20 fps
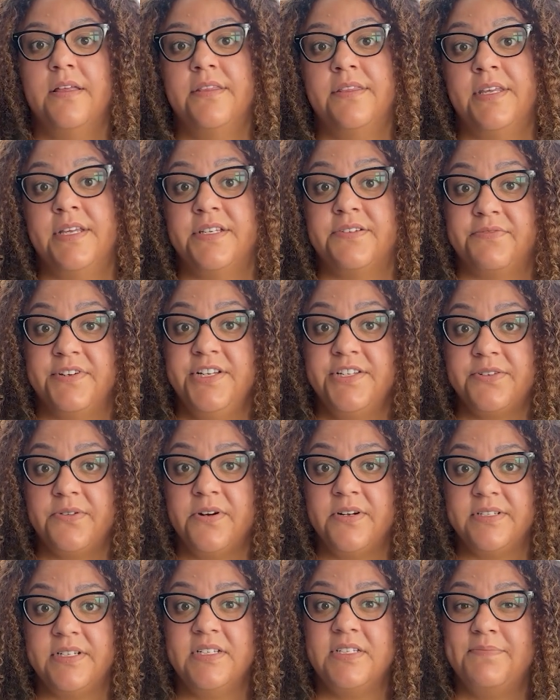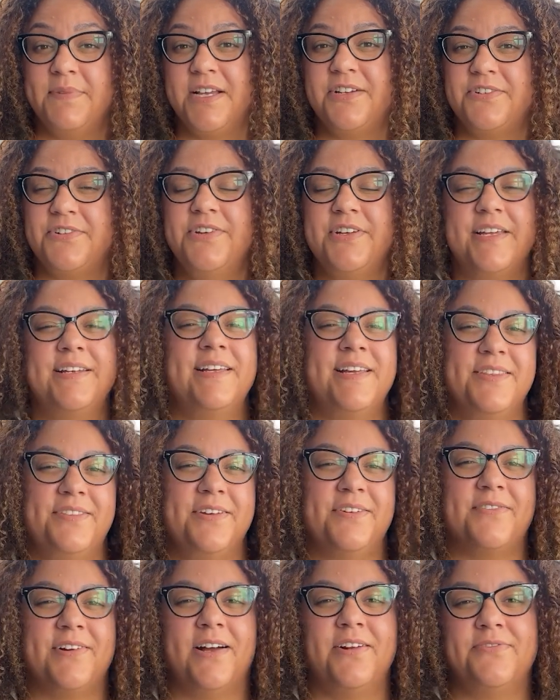These resources make sure you can hit
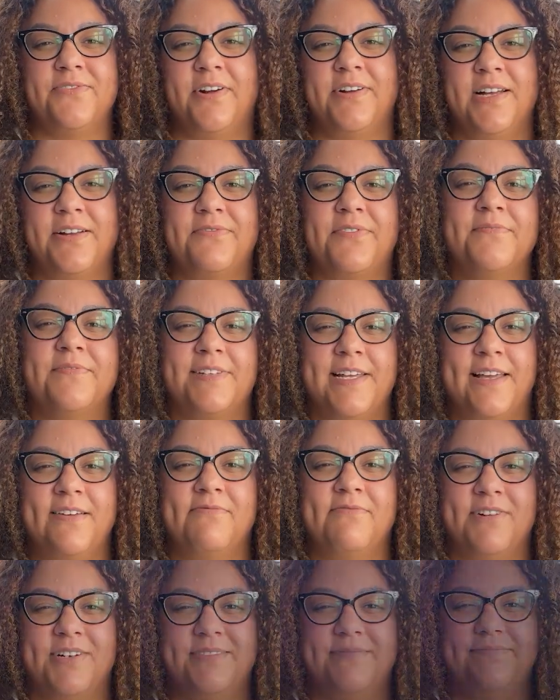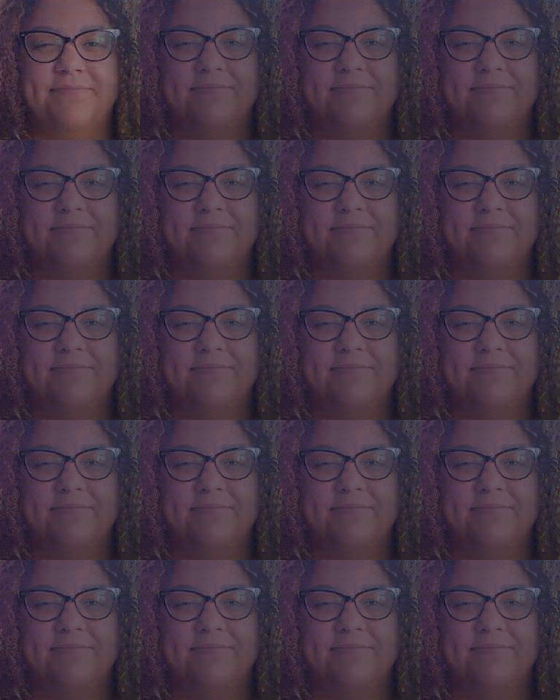the ground running from day one.